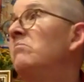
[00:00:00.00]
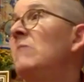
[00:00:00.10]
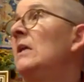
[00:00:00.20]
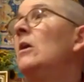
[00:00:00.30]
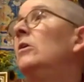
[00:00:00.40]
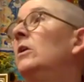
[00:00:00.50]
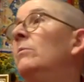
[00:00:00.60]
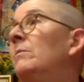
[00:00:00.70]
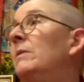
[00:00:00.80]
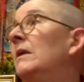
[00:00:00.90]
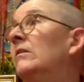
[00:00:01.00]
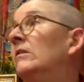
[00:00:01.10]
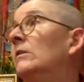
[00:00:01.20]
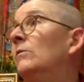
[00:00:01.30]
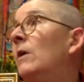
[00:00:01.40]
that all human beings
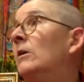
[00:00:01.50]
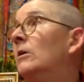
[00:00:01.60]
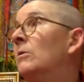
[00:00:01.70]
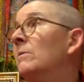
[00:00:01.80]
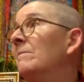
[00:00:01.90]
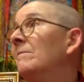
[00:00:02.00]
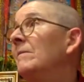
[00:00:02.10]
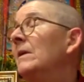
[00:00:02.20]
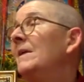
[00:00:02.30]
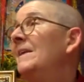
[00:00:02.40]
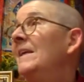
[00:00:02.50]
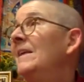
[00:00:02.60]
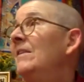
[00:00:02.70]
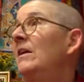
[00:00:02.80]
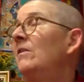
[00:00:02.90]
can follow.
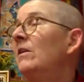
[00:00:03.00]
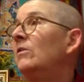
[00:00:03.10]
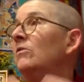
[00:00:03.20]
They're